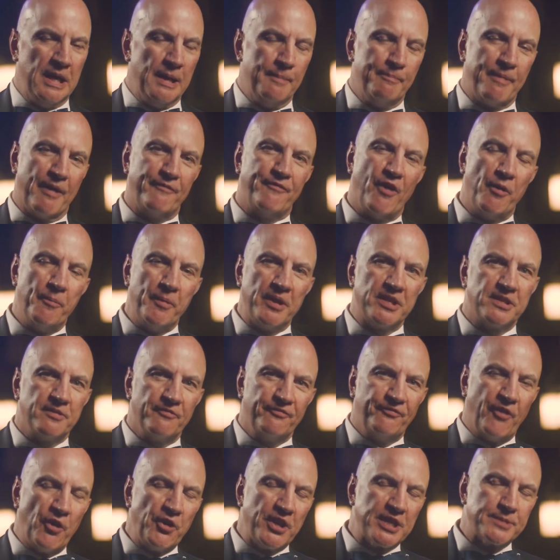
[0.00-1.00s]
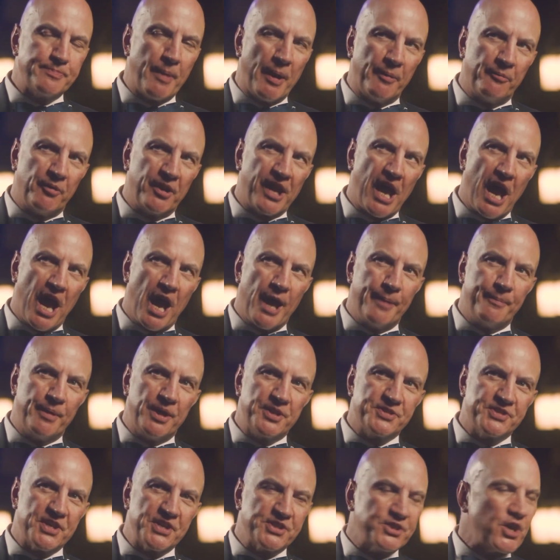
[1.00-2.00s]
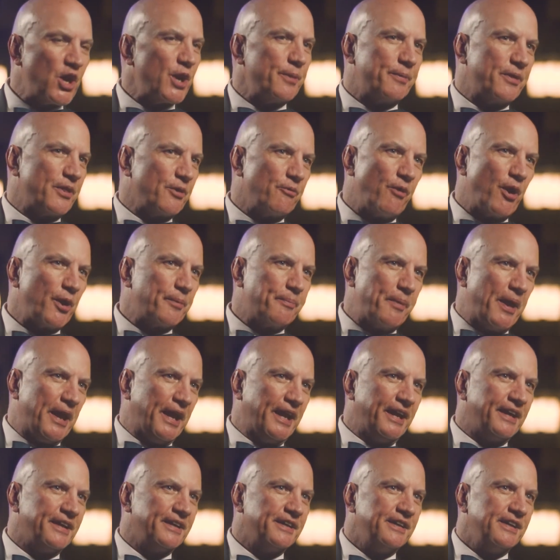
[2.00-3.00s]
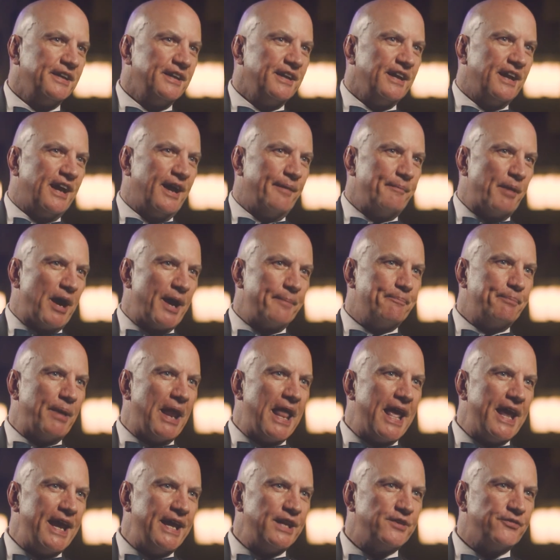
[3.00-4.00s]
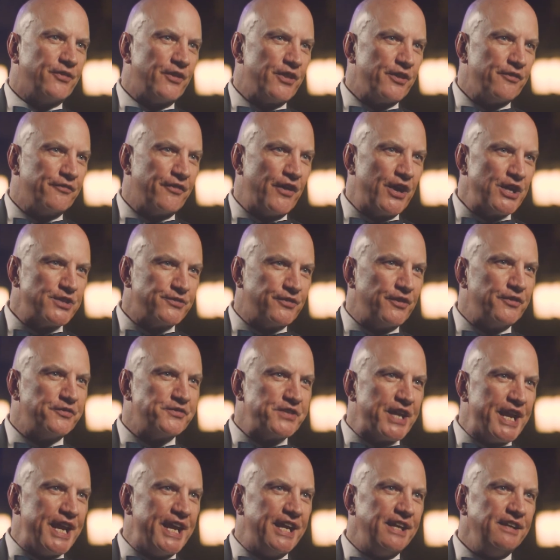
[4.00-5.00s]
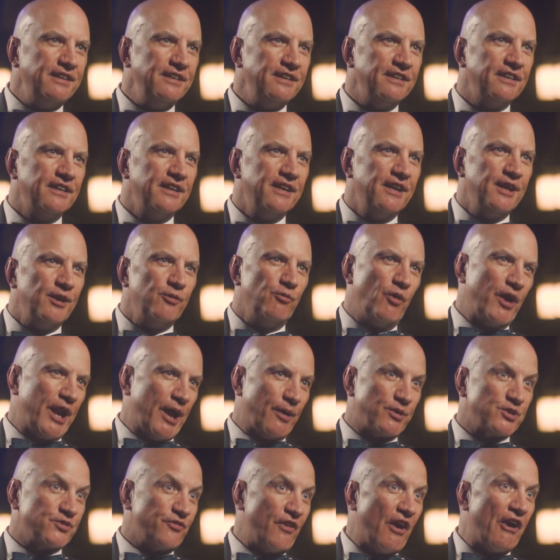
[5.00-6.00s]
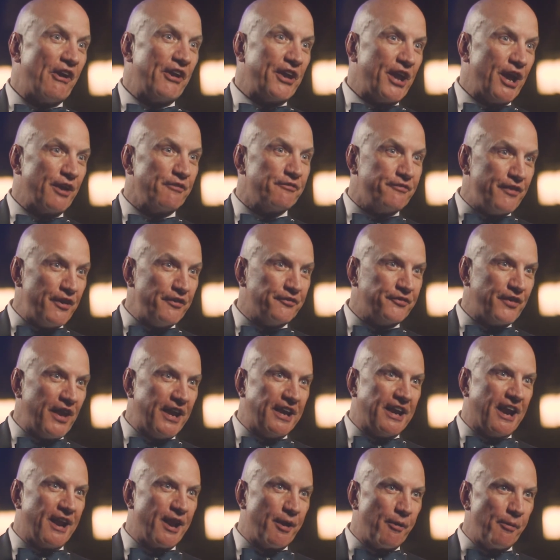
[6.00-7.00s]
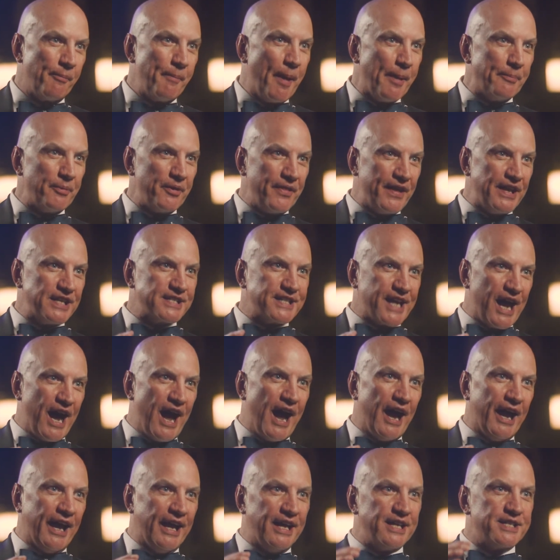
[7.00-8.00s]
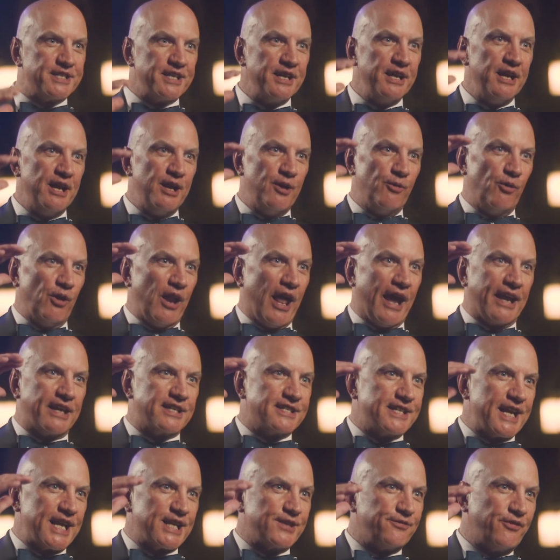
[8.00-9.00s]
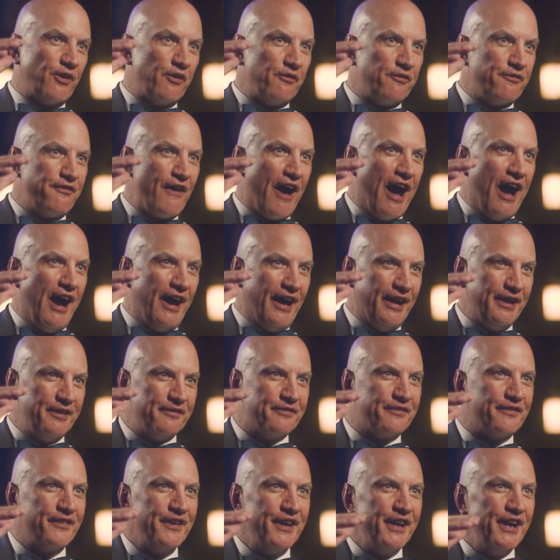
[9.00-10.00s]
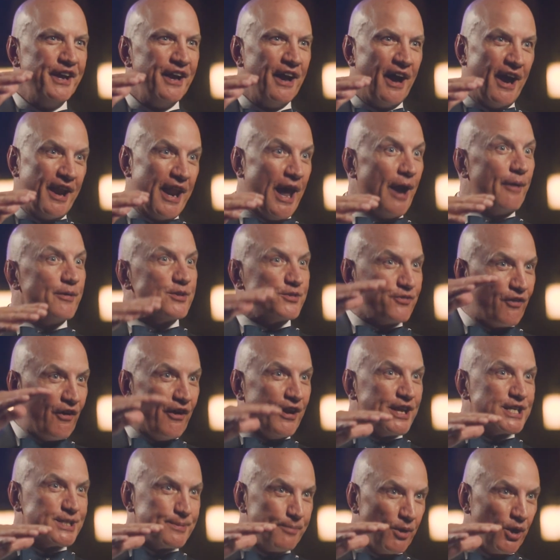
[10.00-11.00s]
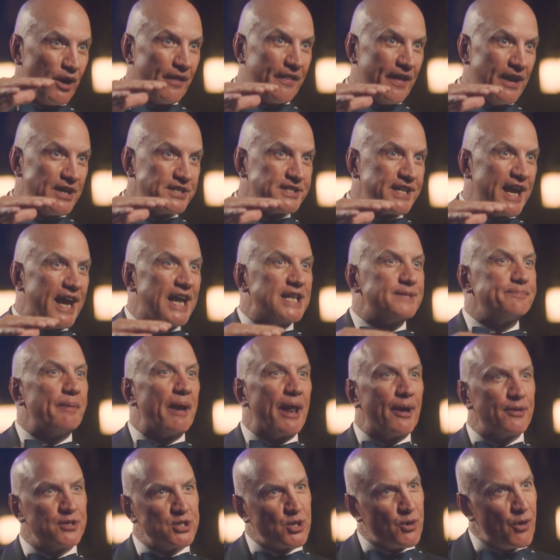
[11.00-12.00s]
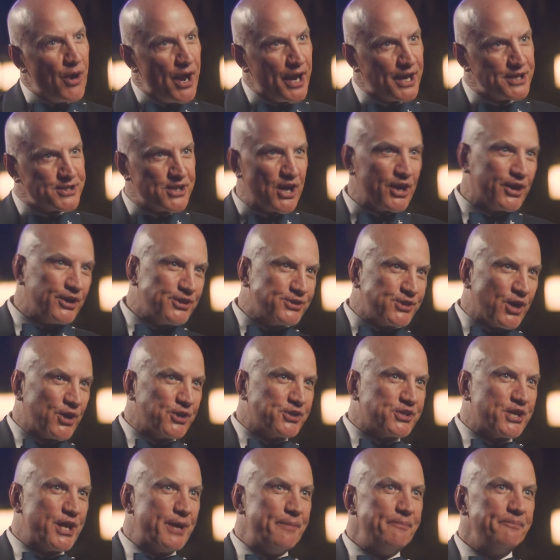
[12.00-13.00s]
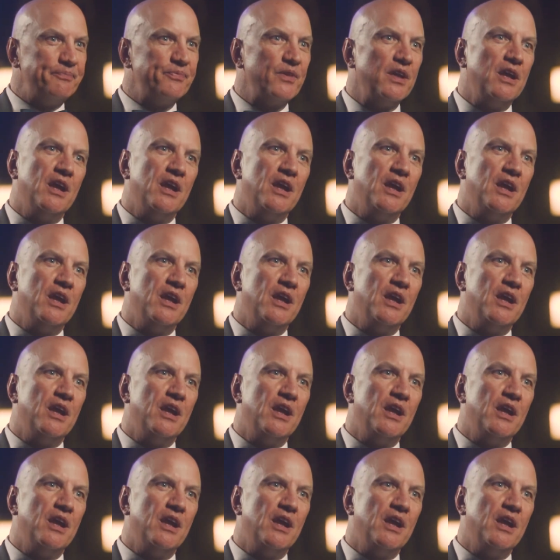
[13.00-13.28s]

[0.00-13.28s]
My fondest memory, Hymers, it's got to be the rugby. I played for the first 15 when I was very young, 15, and I remember these guys were like 6'5", and I was very small at those days, but I was quick so I could dodge them.